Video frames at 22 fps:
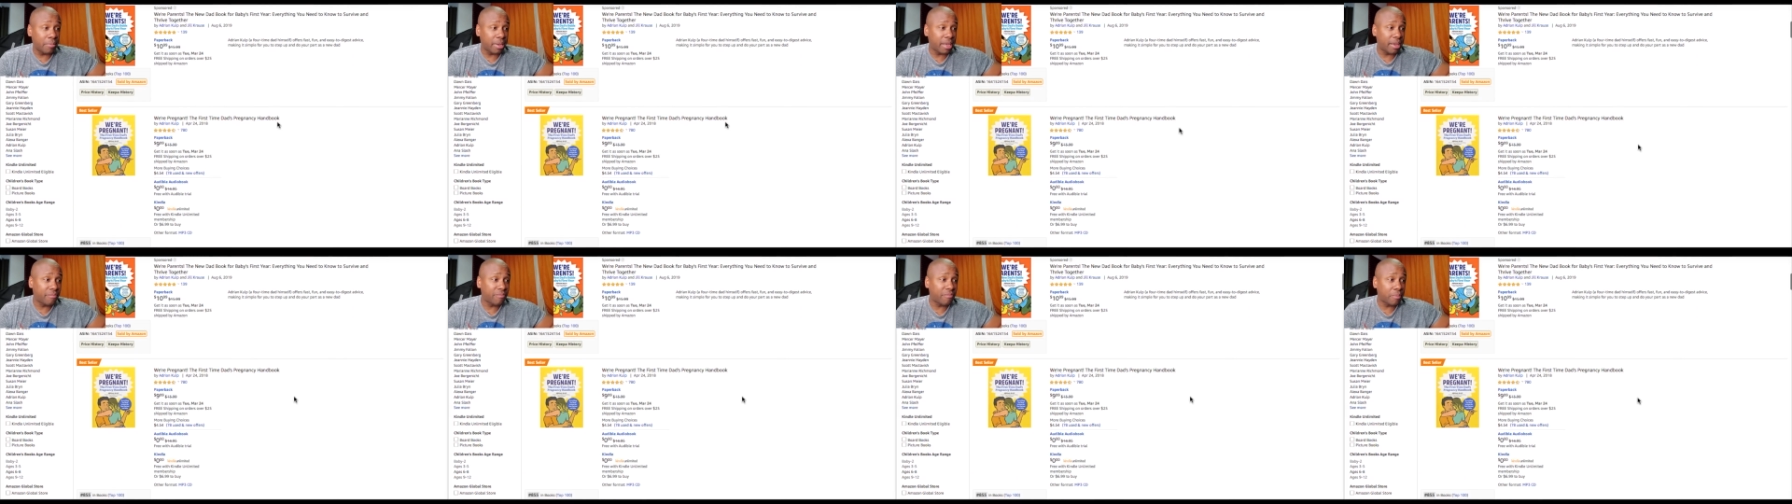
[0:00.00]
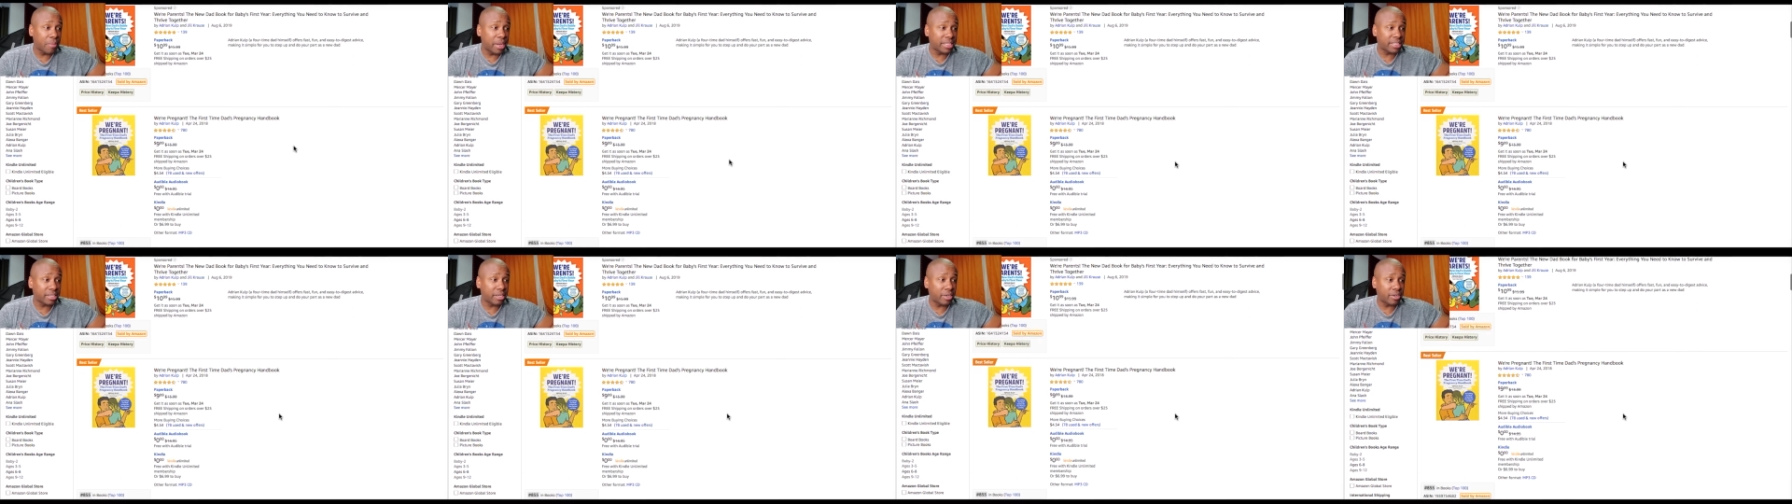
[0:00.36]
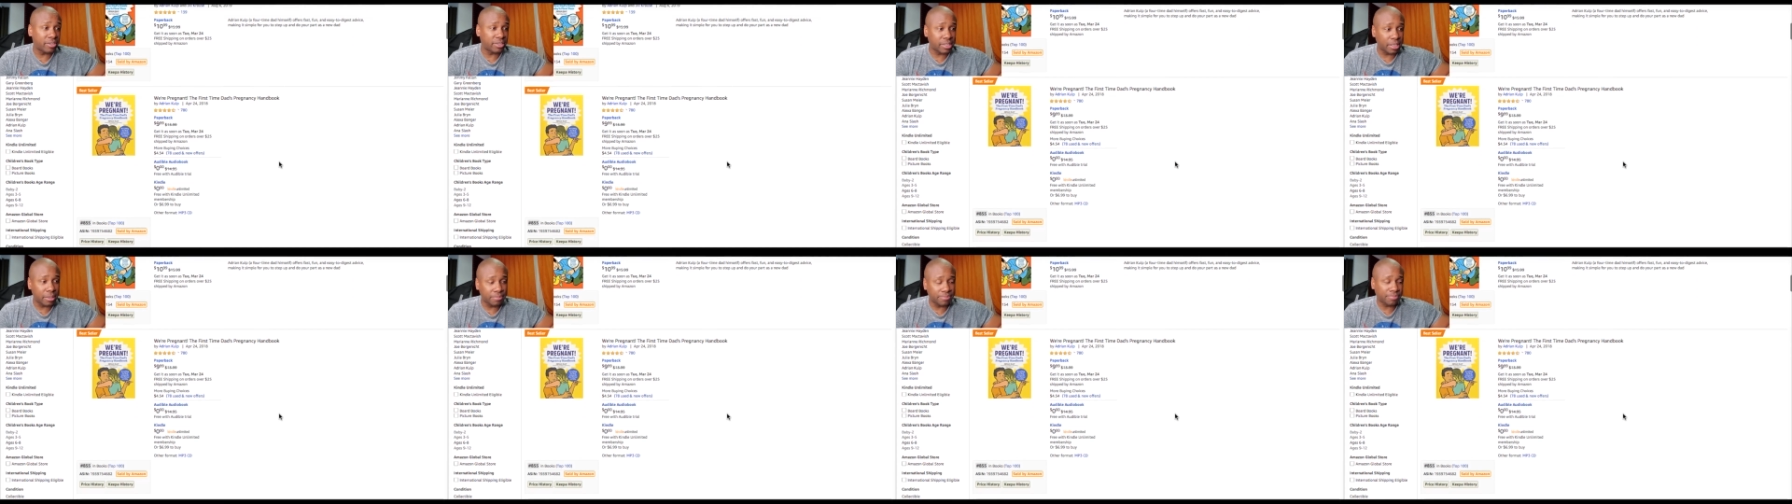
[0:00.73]
information or
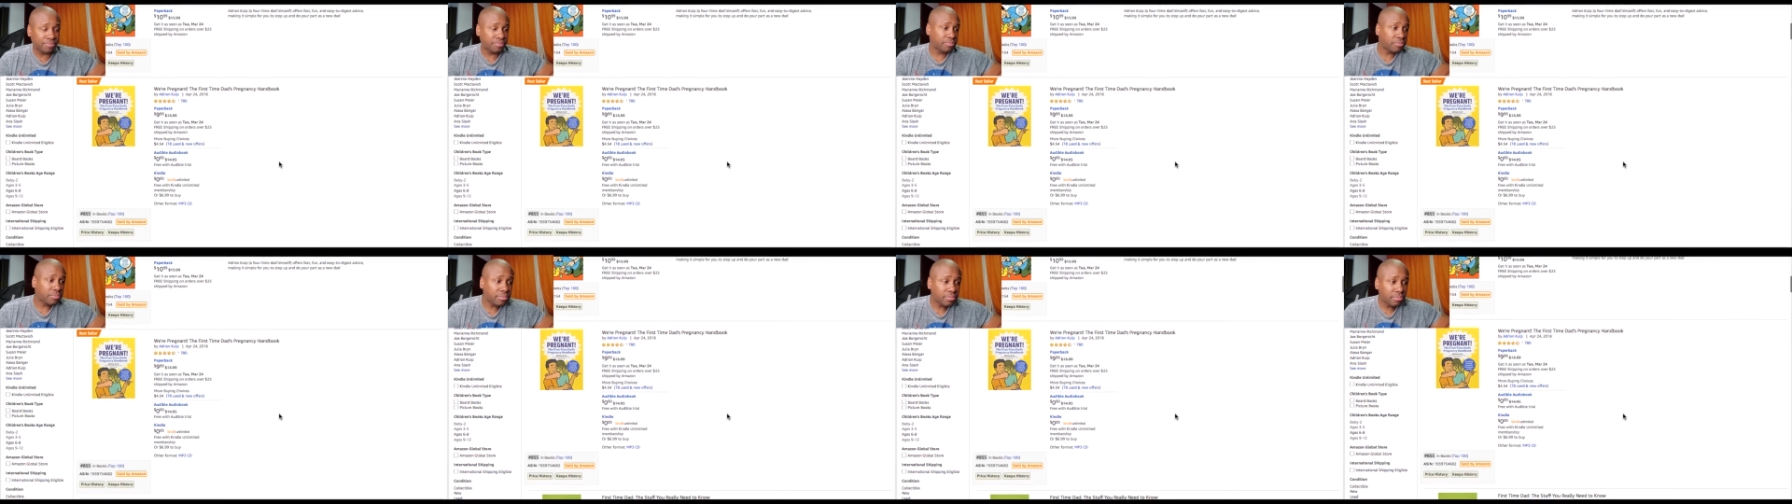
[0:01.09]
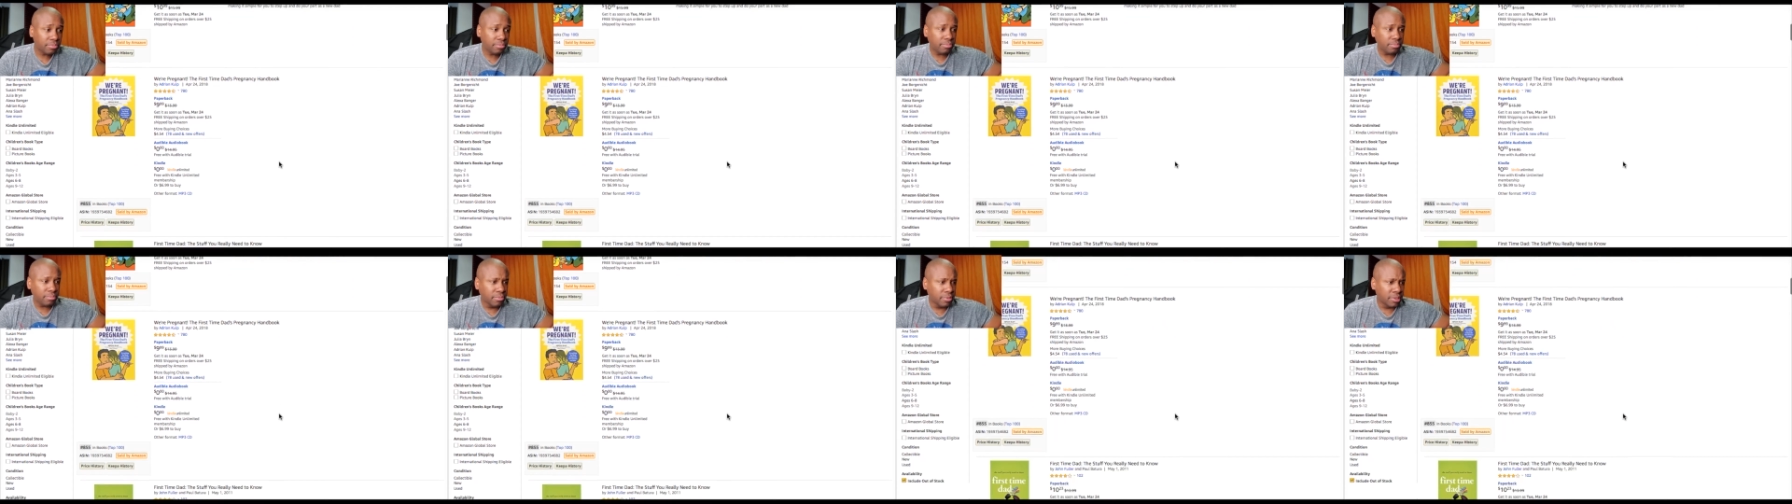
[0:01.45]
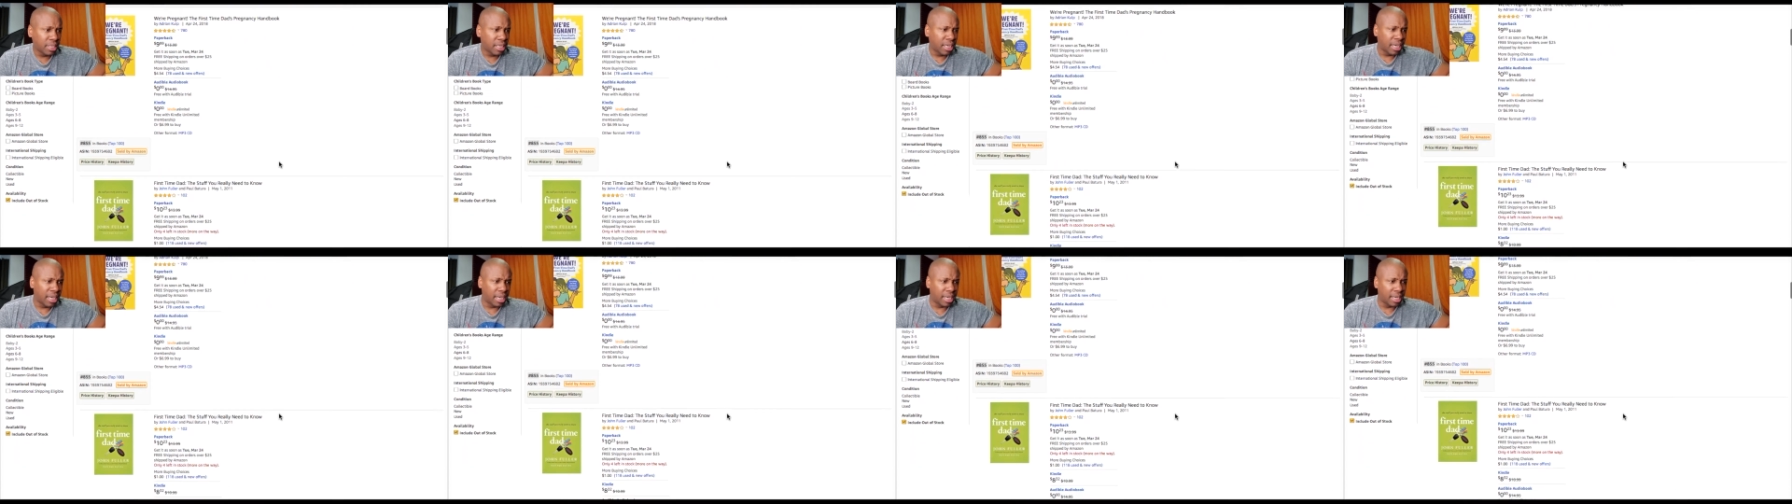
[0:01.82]
some
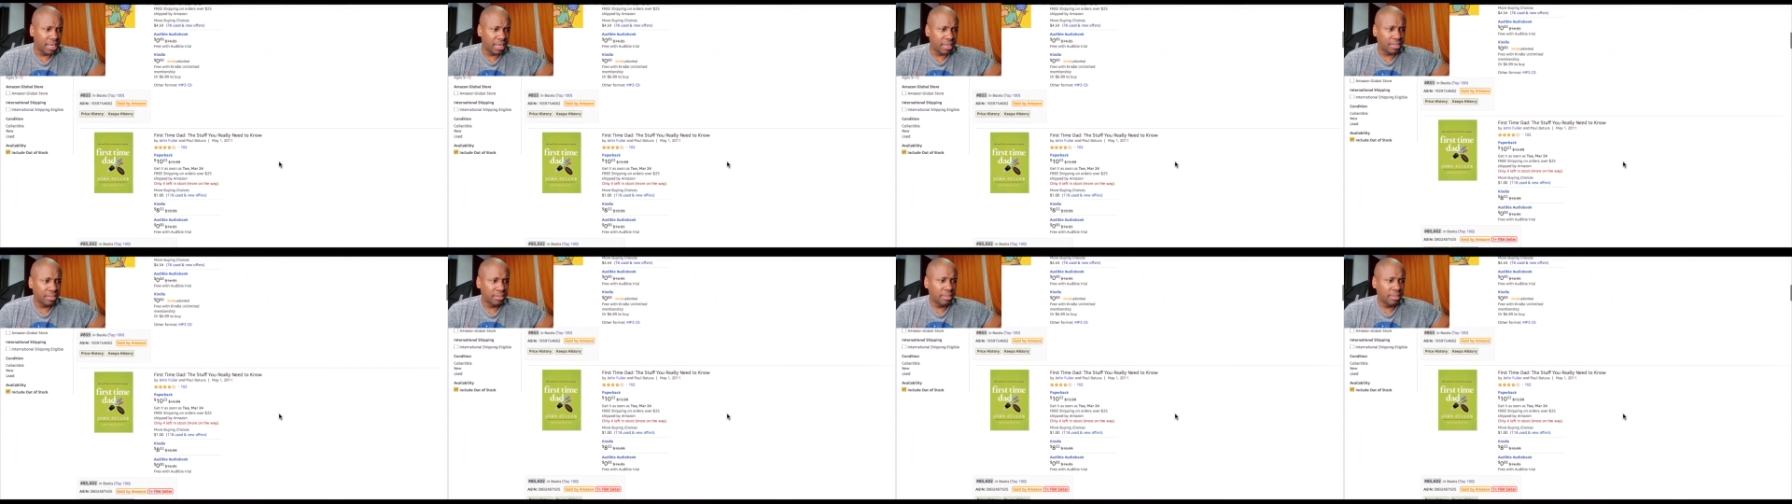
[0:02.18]
uh,